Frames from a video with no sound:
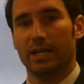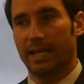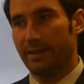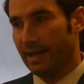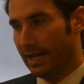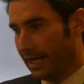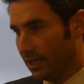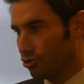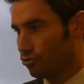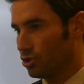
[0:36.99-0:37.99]
Get that
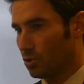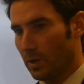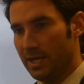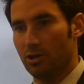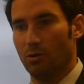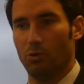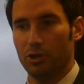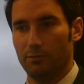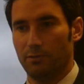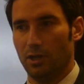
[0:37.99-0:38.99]
extra tweak on
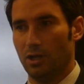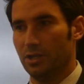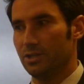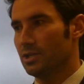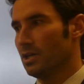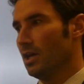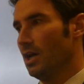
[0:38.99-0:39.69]
what you've learned,